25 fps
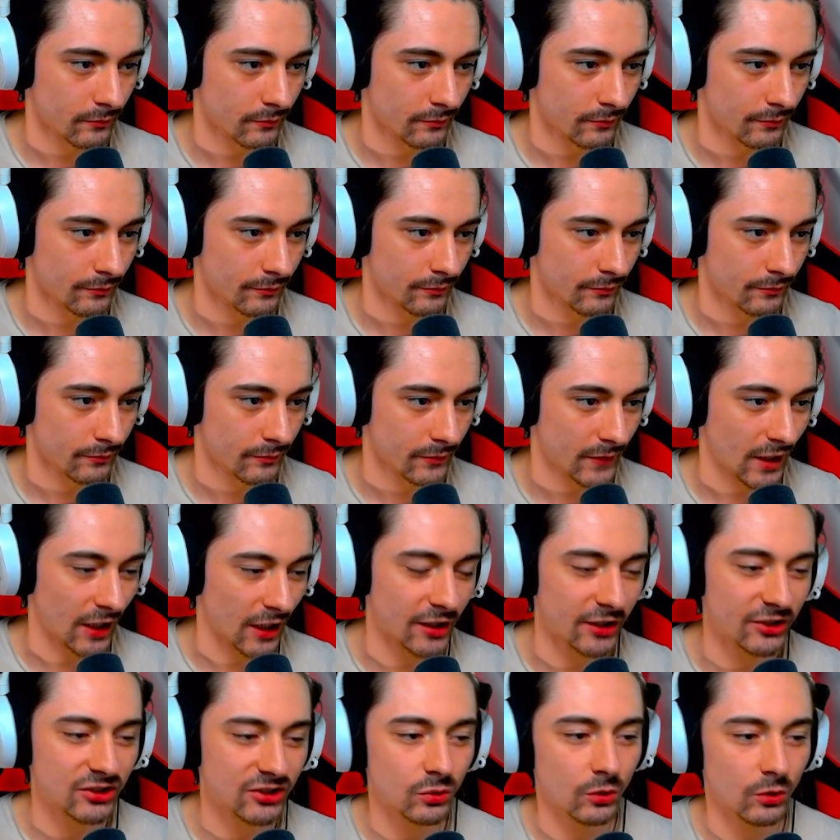I
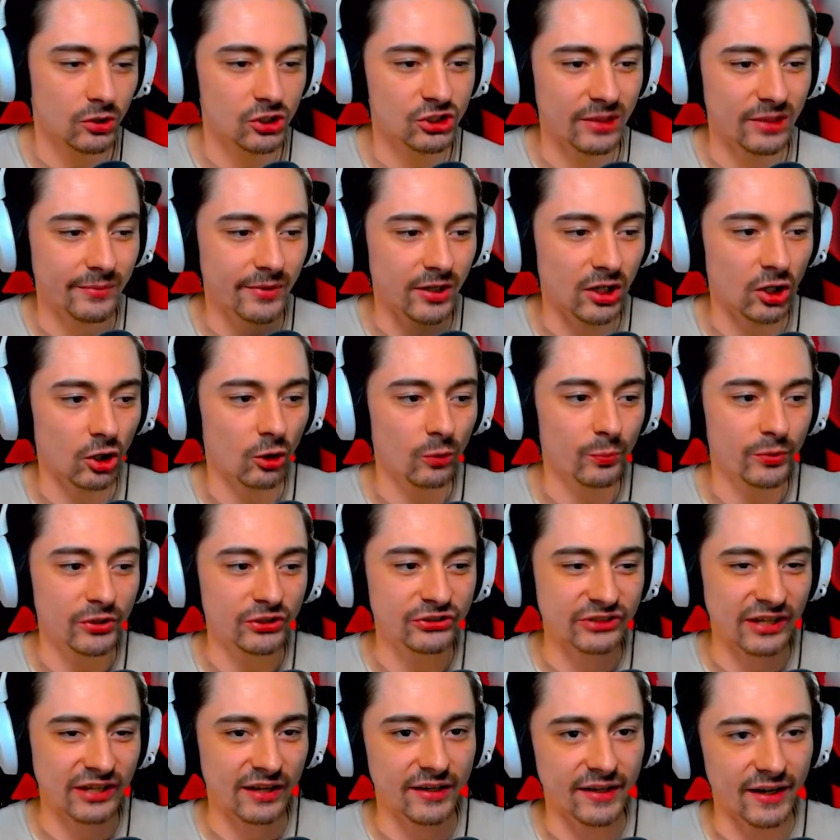need to watch Sam and Colby's
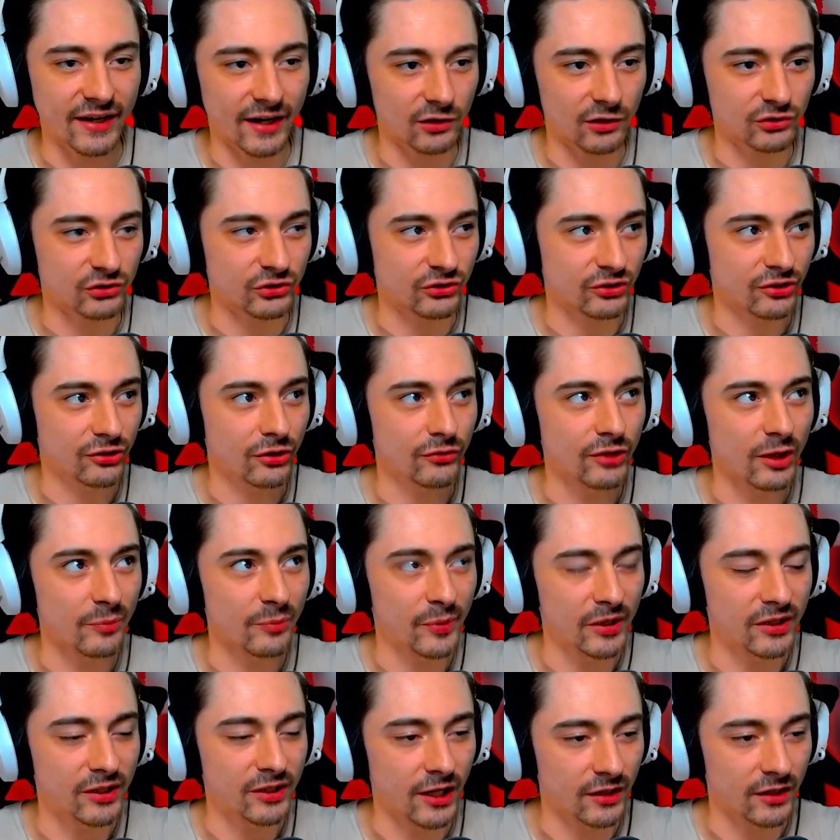Sally house because I know they've
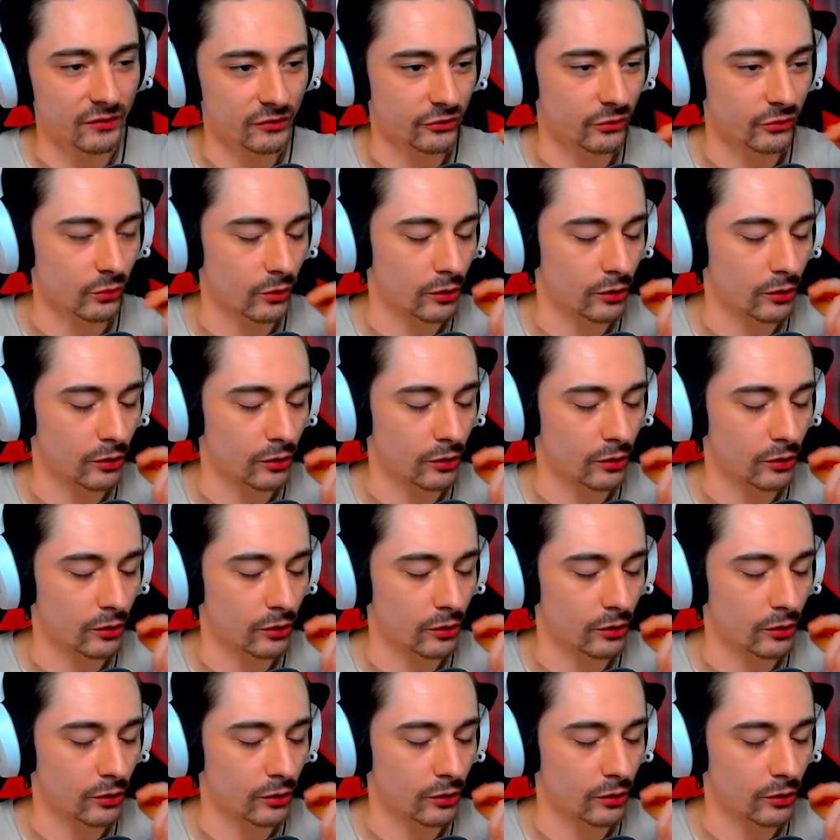been here as well.